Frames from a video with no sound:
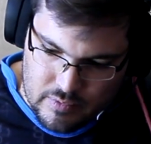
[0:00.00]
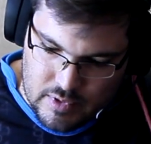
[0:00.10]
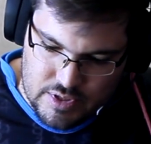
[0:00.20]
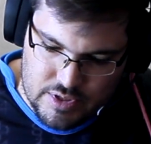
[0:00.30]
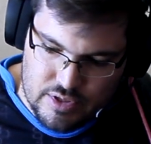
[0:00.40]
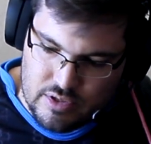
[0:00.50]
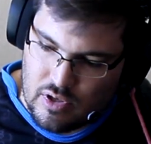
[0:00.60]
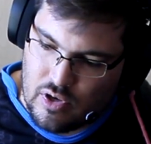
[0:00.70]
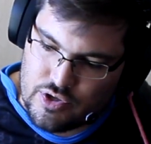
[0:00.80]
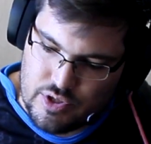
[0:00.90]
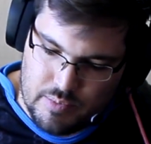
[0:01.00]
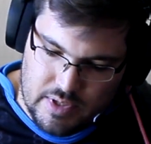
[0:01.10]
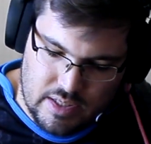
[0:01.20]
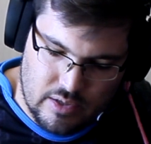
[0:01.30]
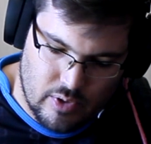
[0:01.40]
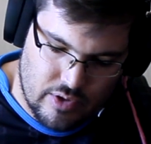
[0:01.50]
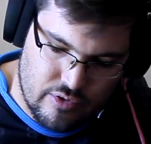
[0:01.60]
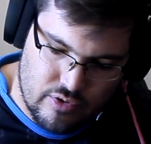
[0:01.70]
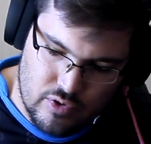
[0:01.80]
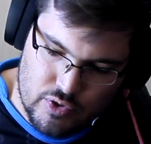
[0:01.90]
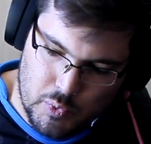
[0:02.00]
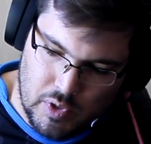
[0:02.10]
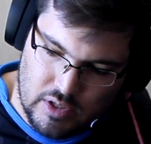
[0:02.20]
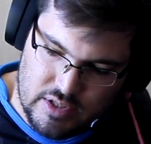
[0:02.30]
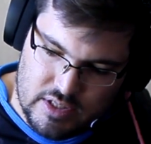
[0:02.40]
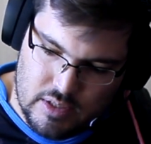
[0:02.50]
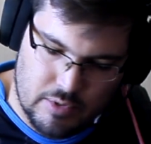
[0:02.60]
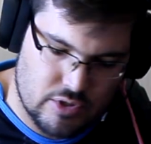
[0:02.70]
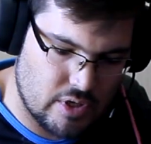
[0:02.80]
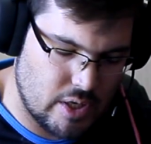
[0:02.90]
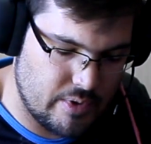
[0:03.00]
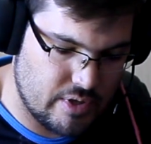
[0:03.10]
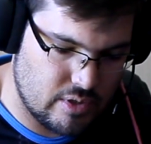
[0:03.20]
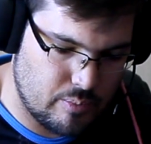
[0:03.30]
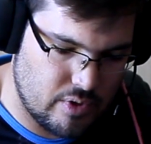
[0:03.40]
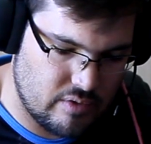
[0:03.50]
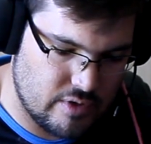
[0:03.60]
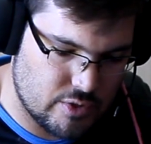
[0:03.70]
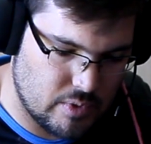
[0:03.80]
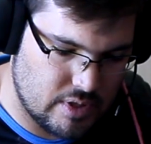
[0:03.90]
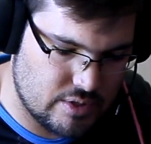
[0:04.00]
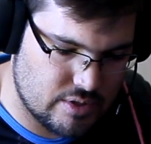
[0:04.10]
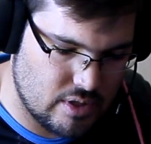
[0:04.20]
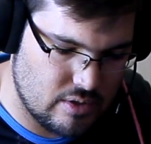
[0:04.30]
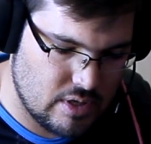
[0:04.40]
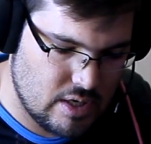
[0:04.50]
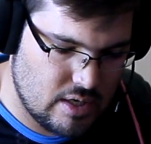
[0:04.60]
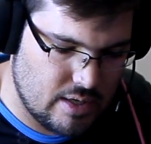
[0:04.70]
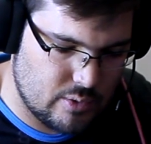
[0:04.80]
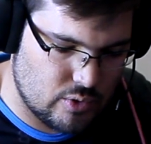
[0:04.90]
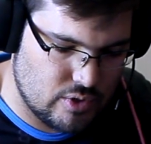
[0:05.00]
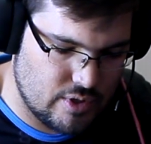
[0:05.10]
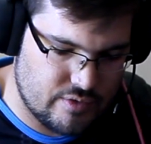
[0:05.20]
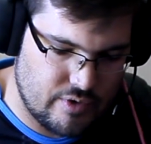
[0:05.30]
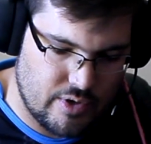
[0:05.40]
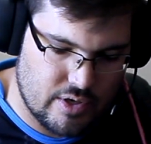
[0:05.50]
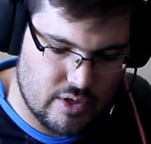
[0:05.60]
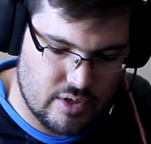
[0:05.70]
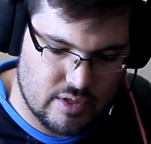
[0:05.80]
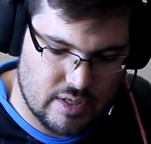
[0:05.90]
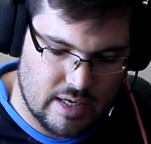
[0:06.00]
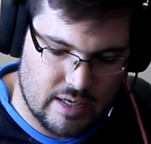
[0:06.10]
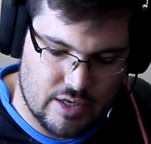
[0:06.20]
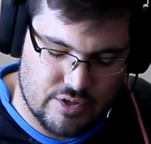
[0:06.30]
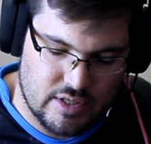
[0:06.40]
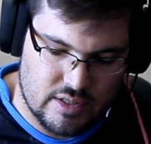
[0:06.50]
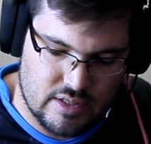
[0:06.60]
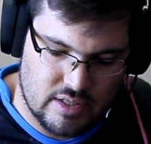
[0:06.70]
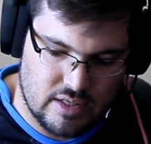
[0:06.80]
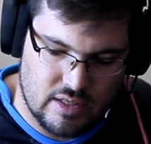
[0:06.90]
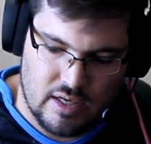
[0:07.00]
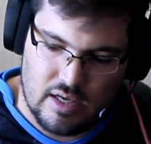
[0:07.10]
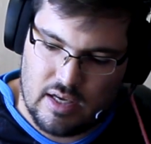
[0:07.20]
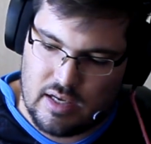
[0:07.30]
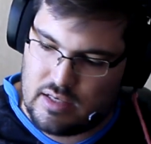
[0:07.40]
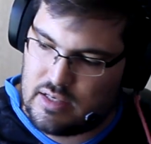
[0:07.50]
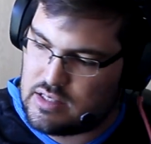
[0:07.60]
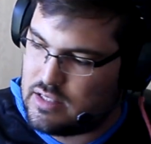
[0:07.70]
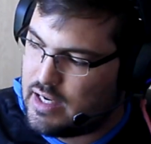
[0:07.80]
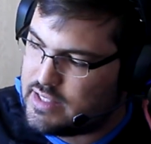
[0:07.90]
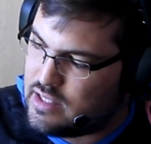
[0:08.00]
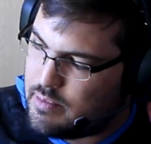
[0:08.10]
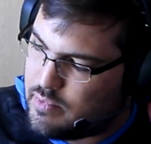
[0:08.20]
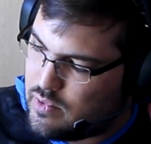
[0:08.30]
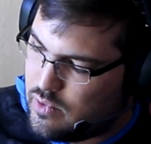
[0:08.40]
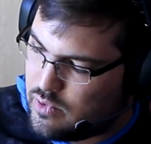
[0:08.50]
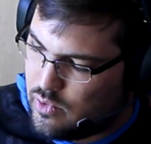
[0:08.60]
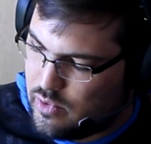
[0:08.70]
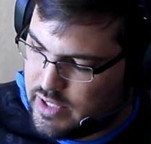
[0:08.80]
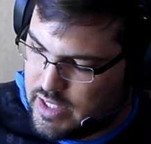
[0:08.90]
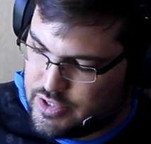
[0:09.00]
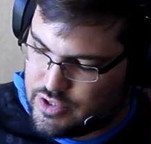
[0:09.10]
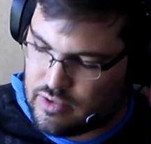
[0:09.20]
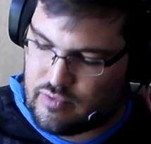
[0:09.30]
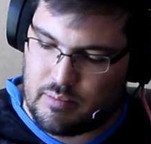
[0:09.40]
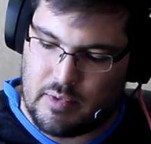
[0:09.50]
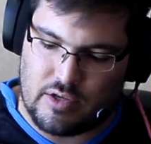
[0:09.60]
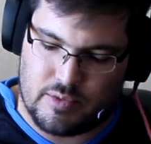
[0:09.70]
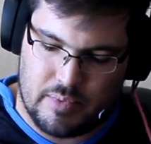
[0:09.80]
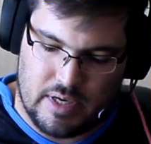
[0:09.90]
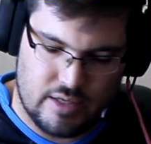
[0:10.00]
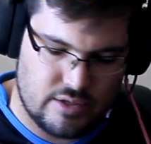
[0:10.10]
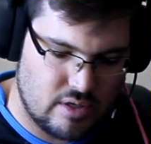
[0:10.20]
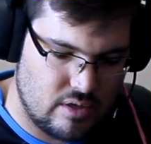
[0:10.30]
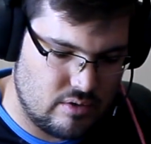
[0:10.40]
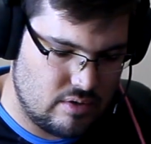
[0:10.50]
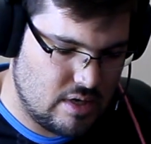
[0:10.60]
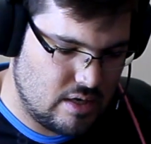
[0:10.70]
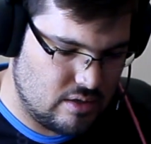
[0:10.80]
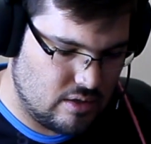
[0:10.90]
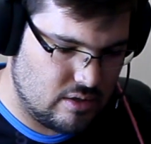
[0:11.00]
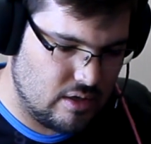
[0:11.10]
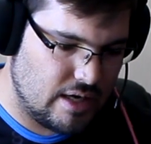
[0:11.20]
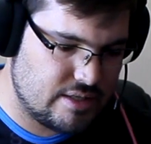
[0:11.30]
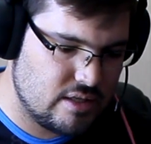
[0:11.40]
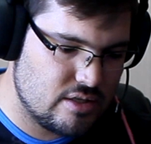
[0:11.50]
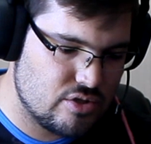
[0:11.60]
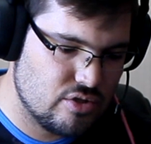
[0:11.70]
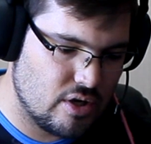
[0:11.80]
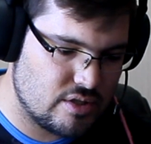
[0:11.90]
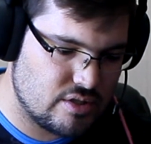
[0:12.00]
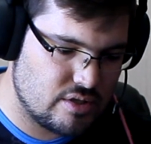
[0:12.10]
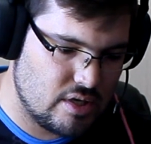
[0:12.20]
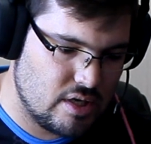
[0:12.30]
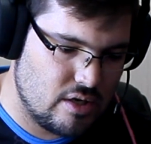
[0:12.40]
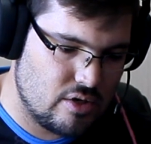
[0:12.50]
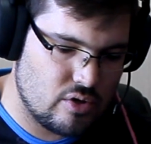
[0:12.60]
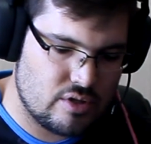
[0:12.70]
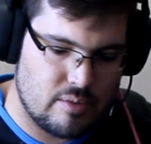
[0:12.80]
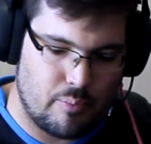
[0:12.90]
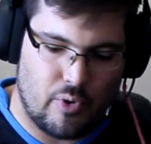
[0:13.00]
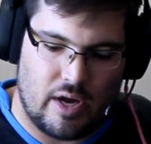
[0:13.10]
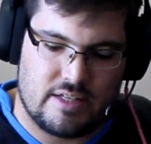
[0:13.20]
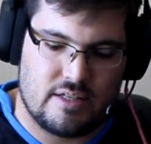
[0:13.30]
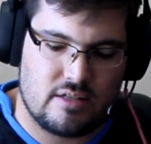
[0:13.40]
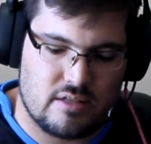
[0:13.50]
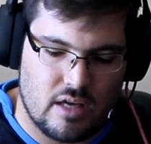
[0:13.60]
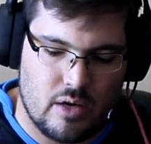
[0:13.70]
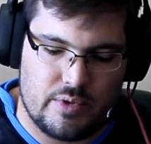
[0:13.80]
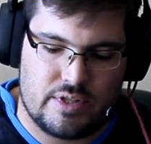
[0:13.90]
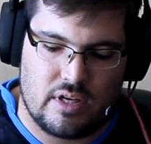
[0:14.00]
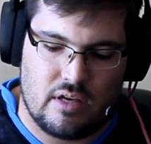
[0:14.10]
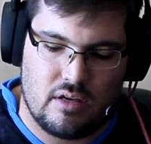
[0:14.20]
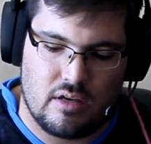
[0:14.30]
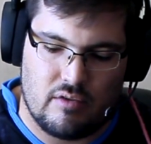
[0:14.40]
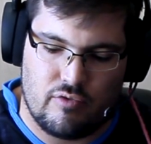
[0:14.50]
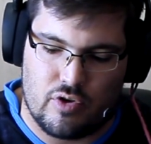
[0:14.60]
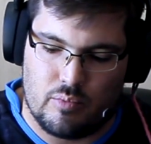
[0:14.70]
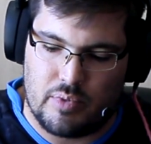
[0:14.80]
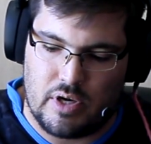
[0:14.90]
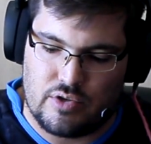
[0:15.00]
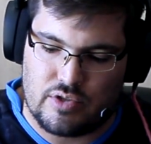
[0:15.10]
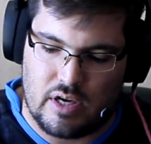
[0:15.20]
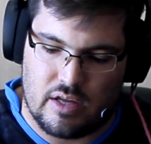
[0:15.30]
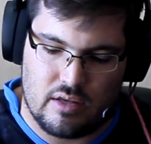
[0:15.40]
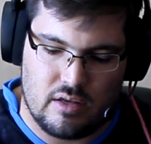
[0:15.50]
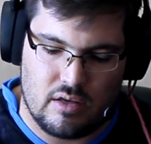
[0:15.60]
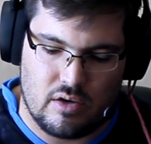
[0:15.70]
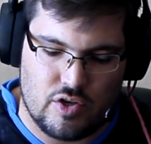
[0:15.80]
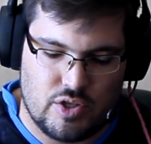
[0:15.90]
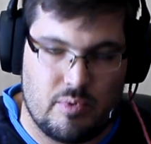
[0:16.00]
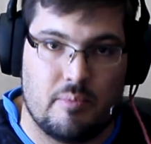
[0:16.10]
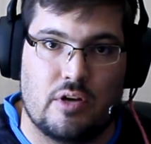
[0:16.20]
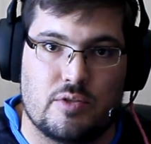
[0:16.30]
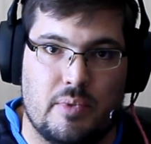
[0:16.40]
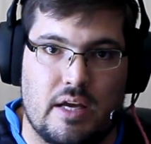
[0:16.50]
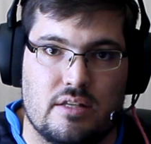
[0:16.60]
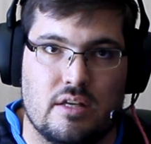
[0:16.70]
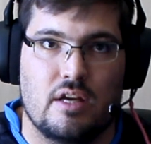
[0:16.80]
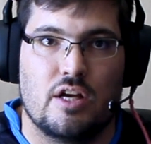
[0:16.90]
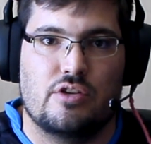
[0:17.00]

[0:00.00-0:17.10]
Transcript: This is just an RGB run through as well, just a bit slower than the previous one, so it also looks very good. And as you can see, it does light up on all the edges of the mouse pad. So yeah, the lighting is not the brightest, I would say, if you compare it to other RGB mouse pads.